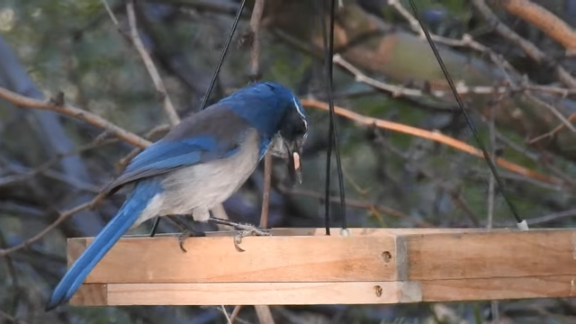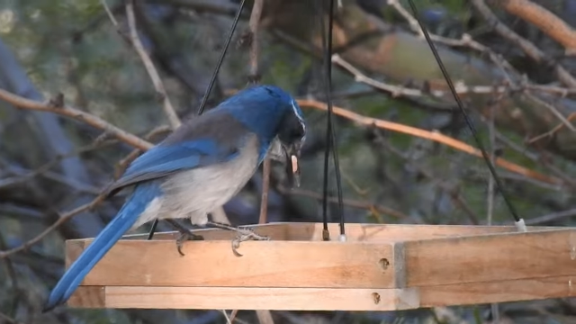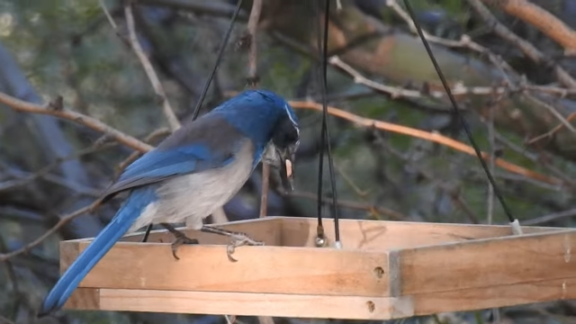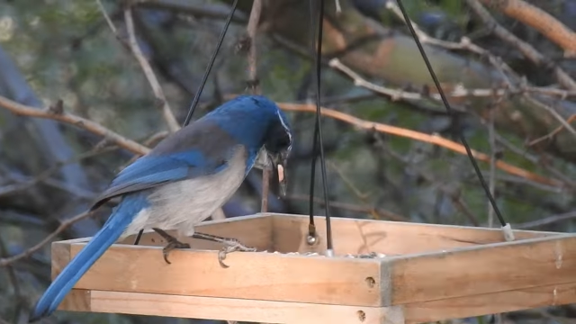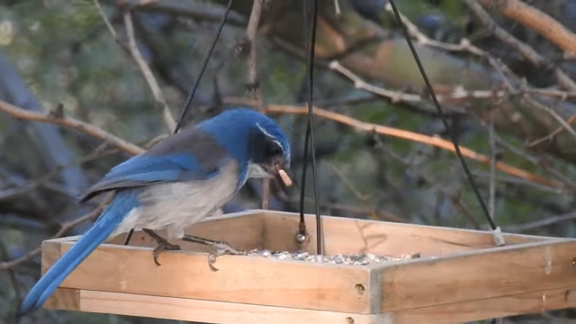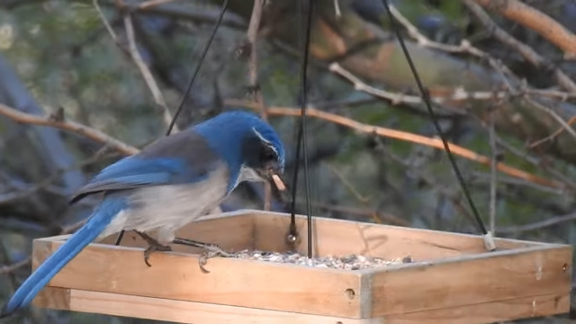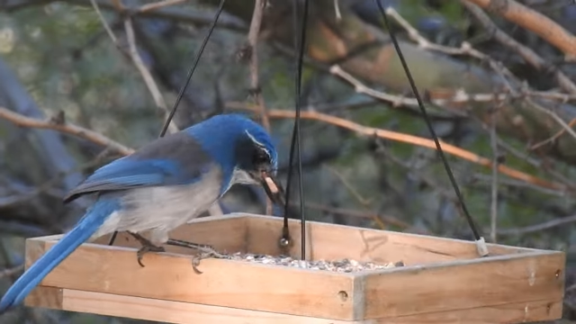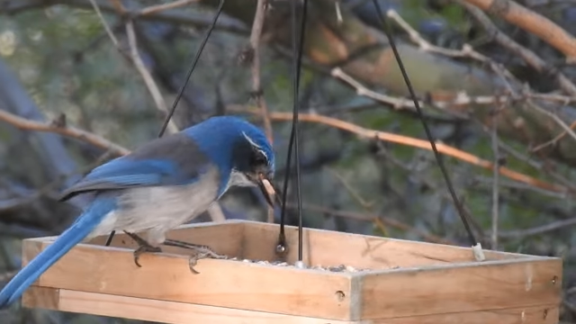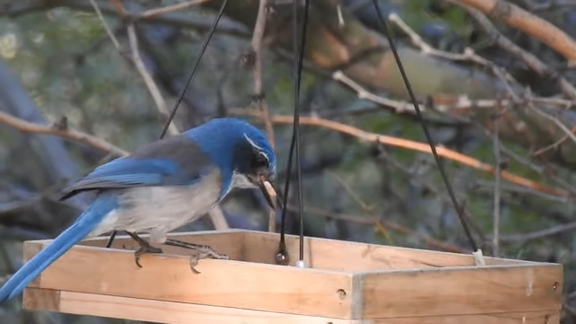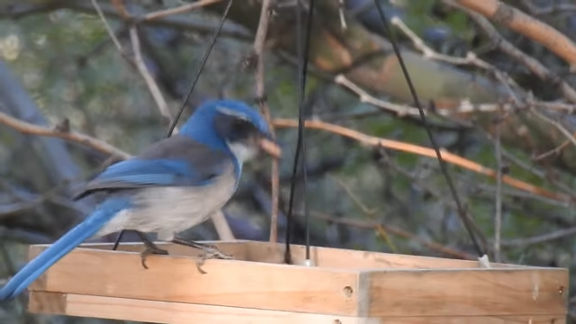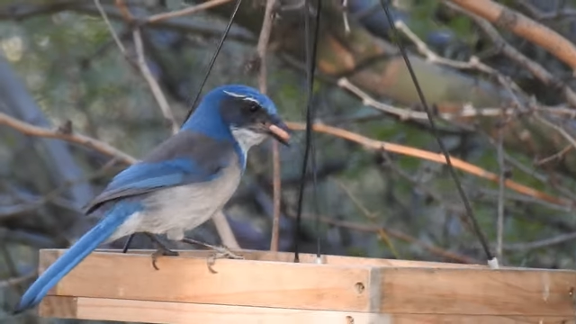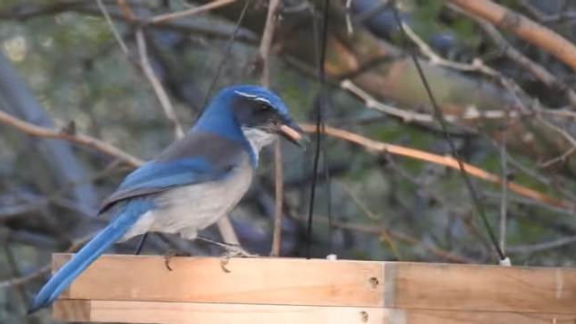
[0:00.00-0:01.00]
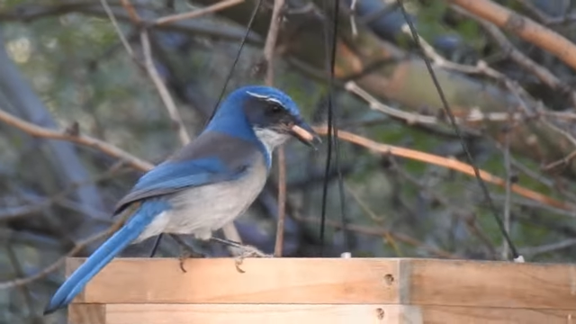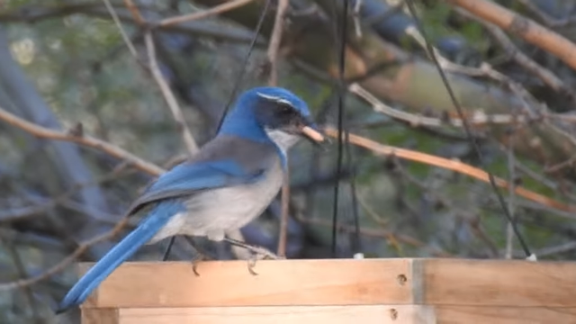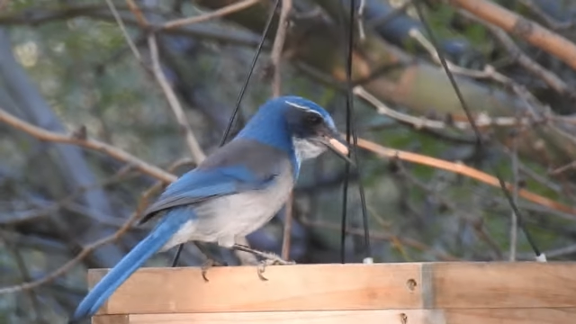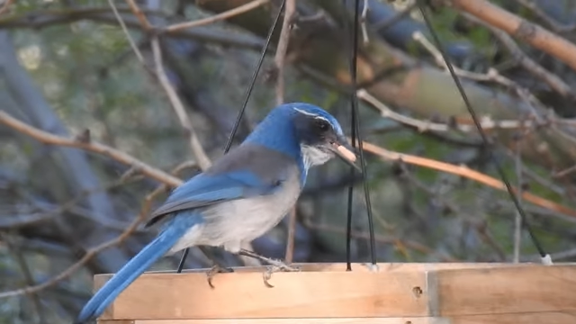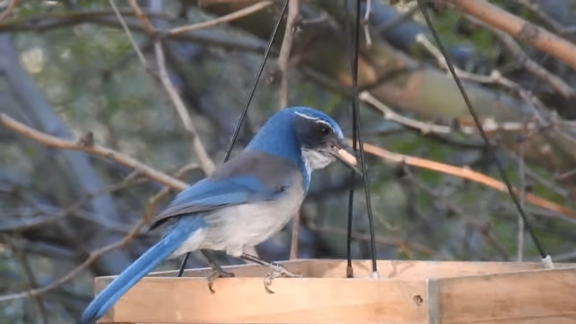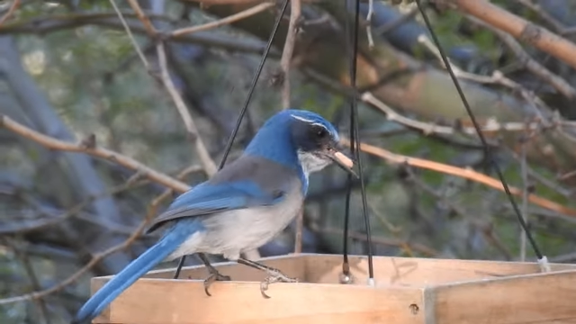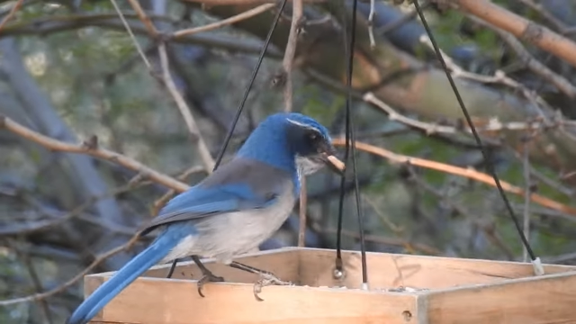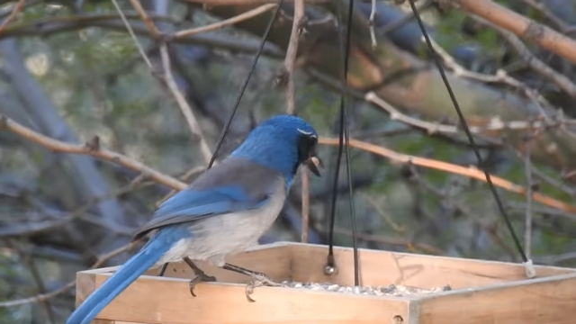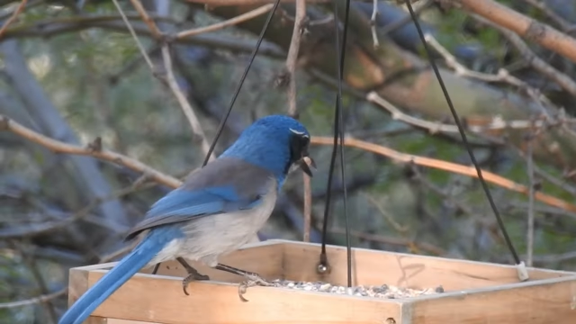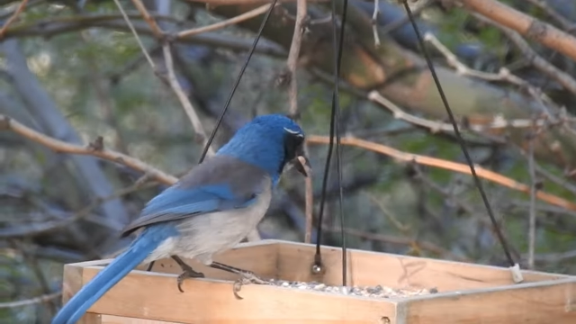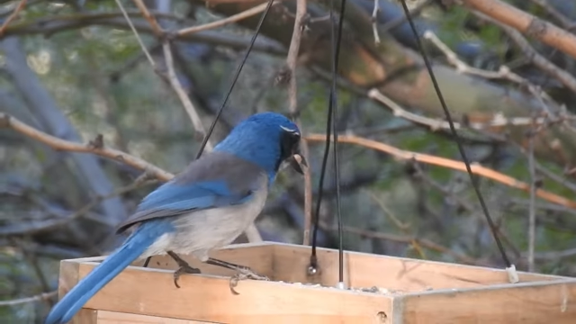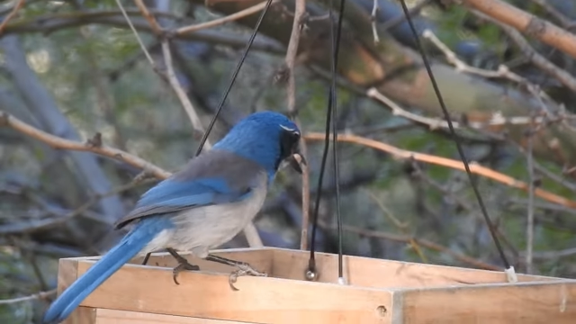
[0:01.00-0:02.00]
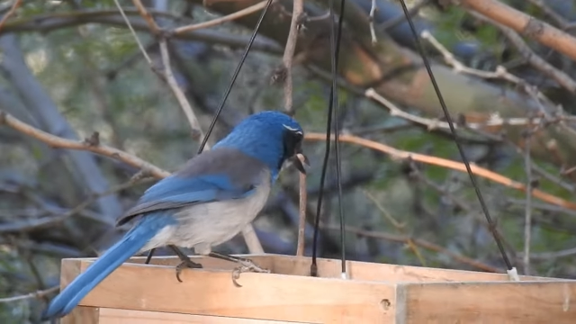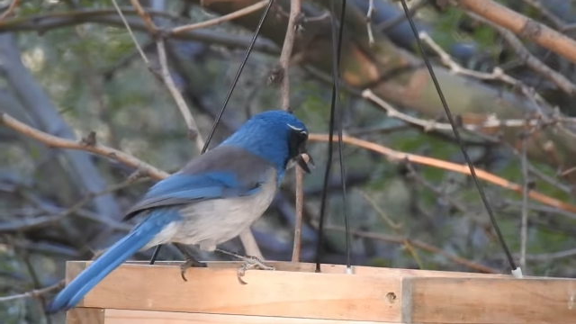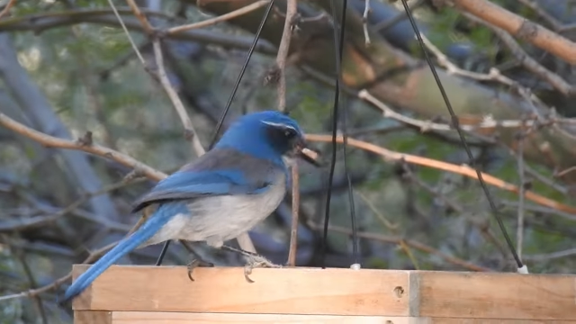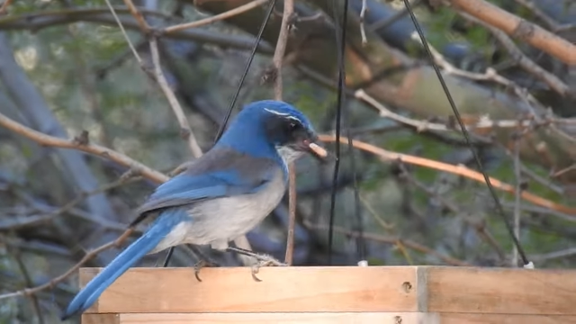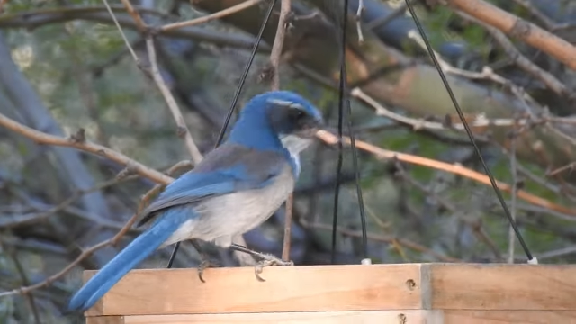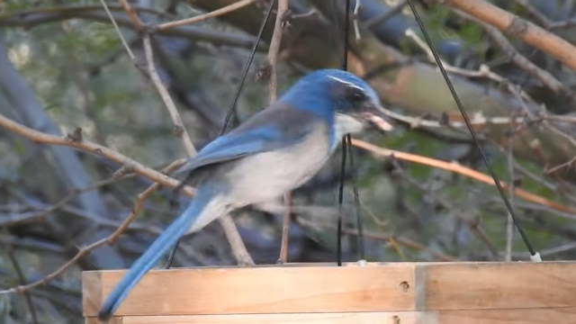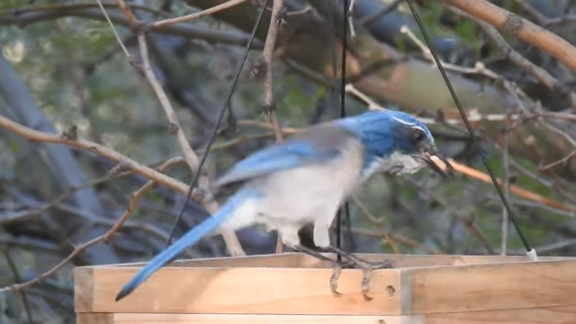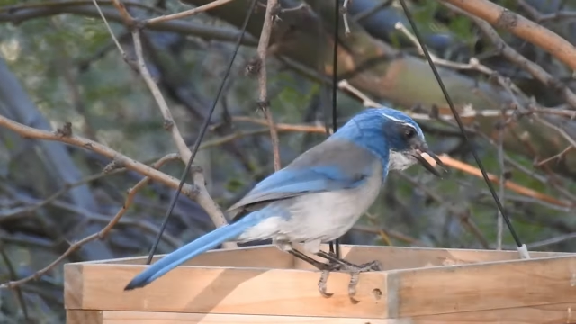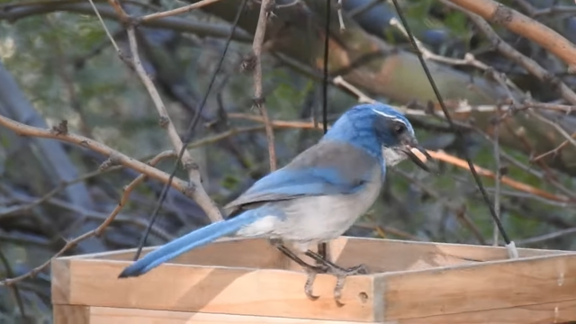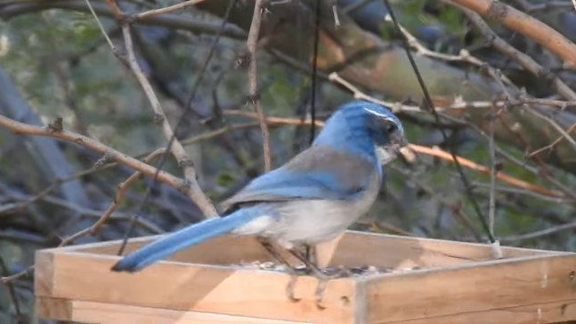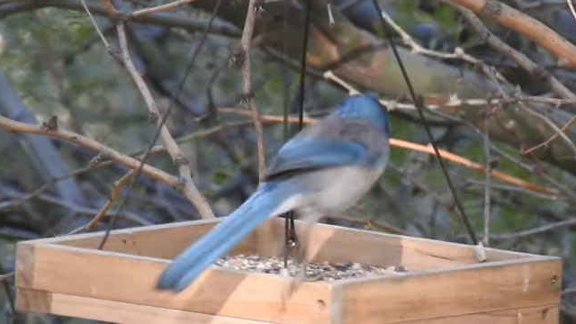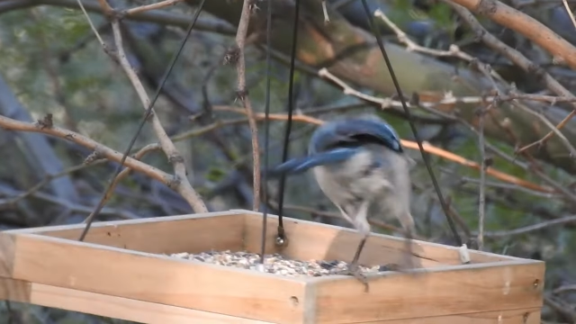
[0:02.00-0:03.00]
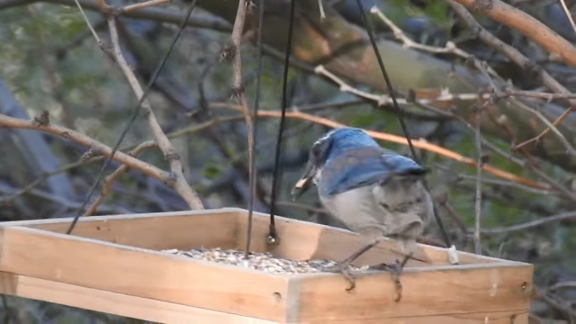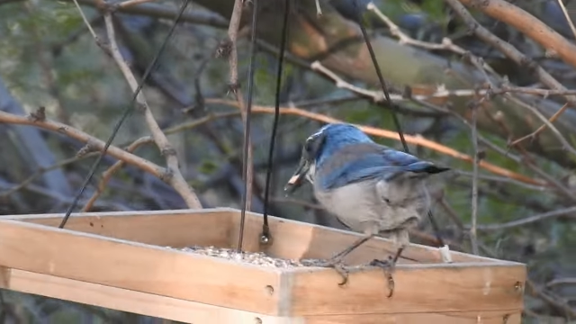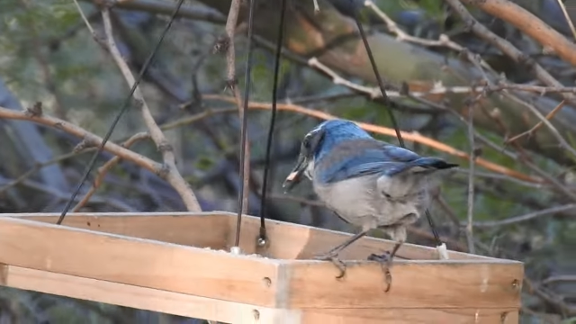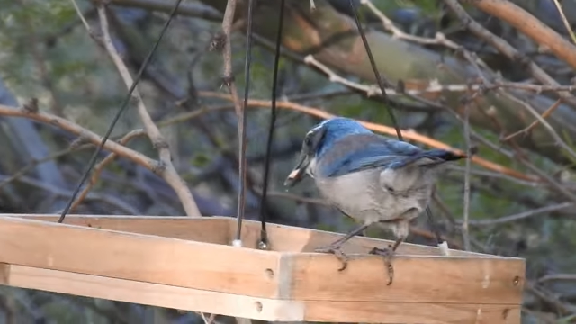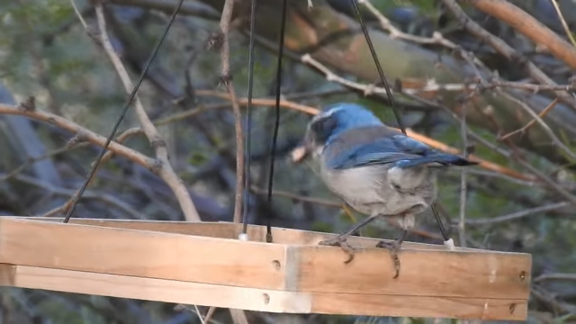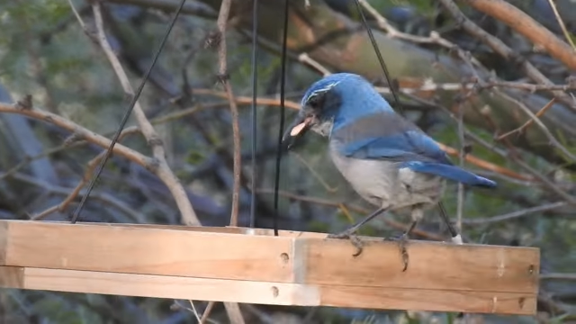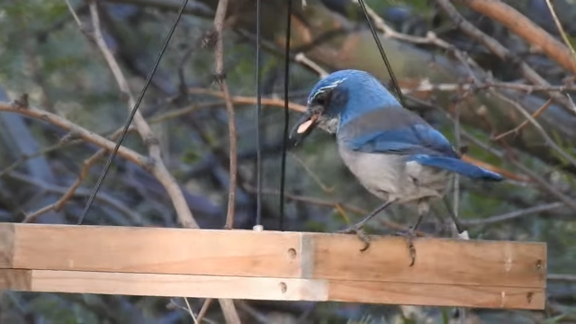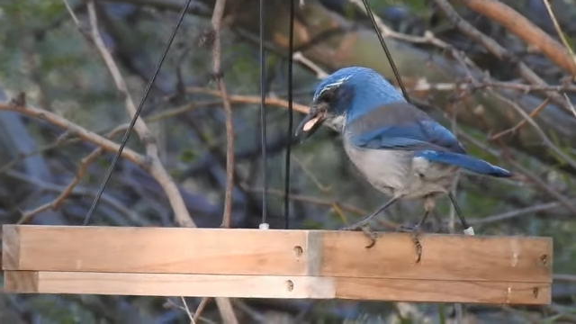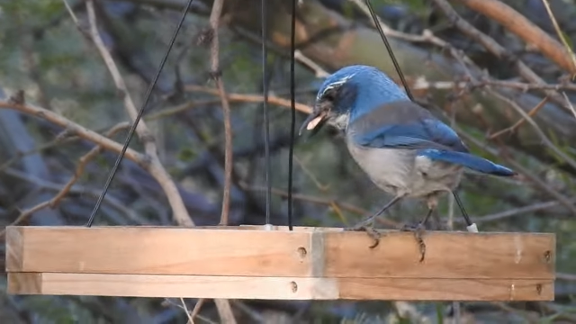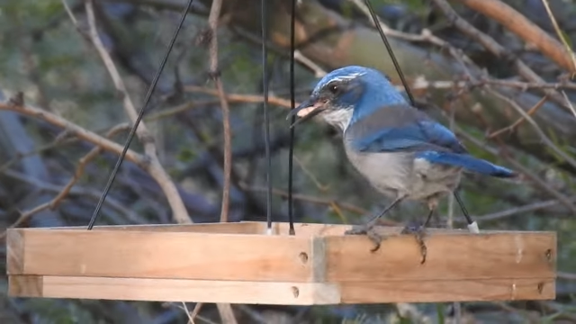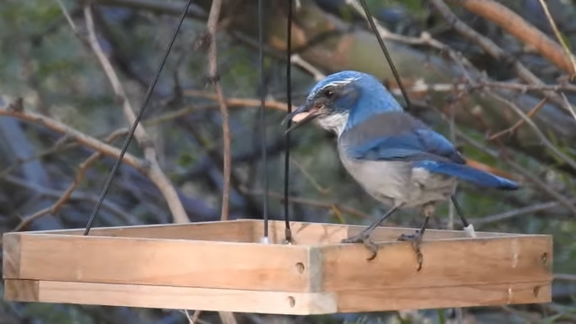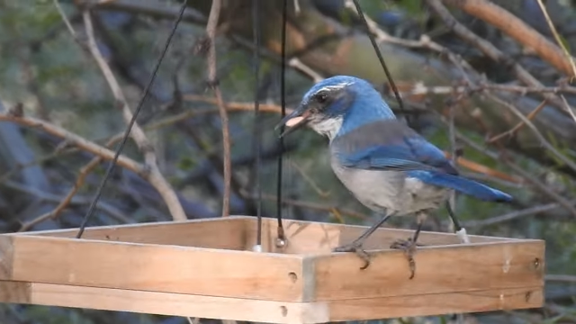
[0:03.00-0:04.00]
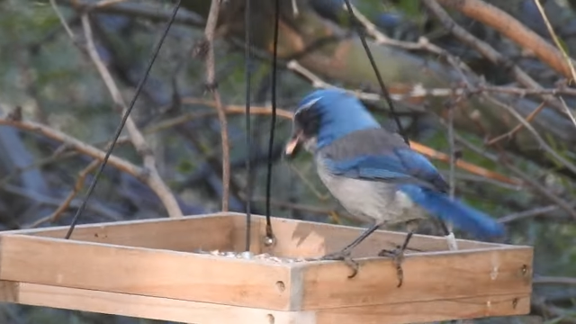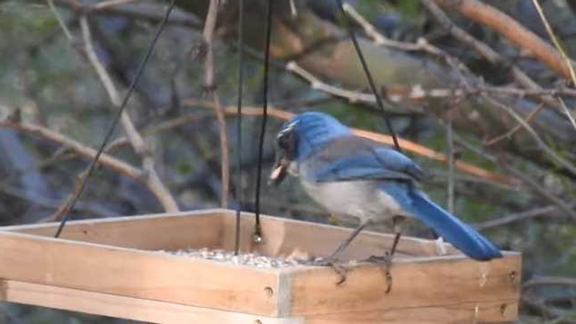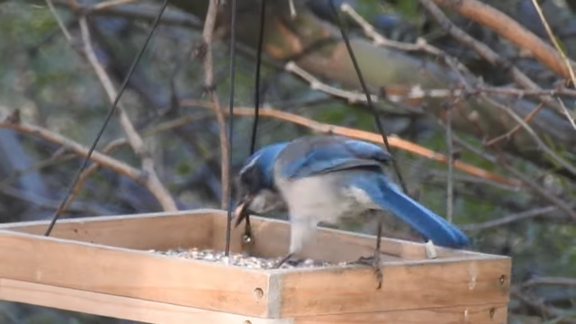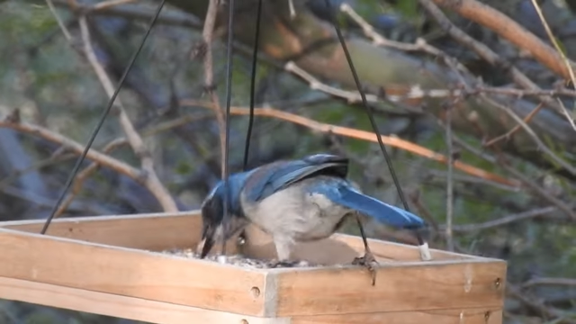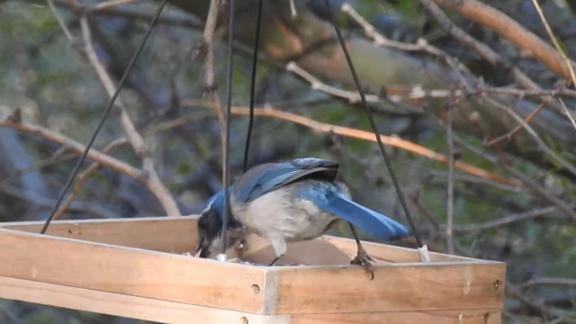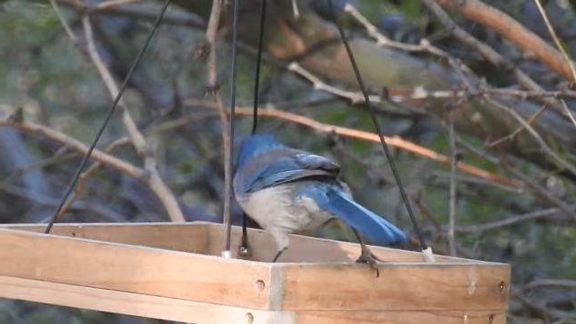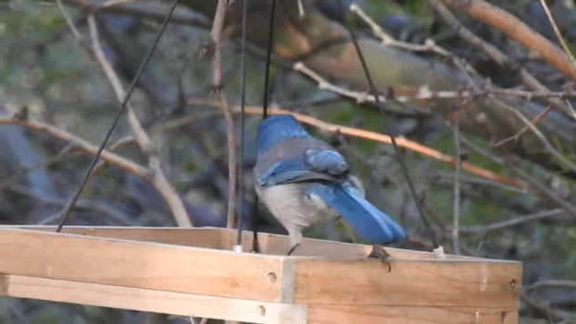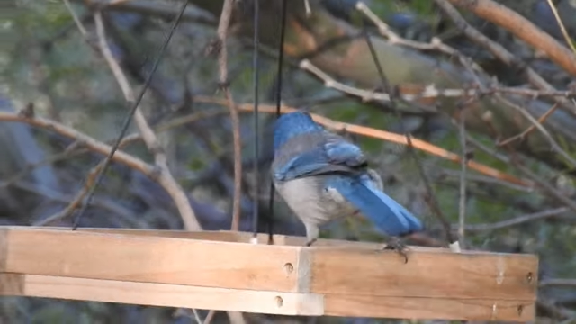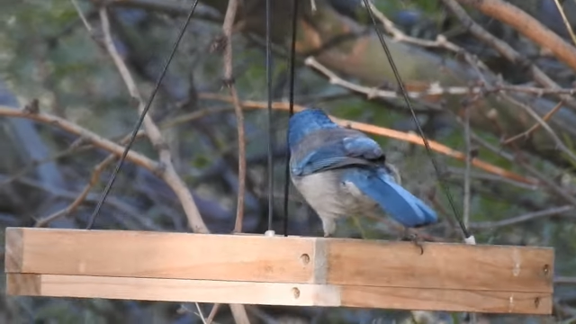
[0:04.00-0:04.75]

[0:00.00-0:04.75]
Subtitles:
[unreadable: no face in view]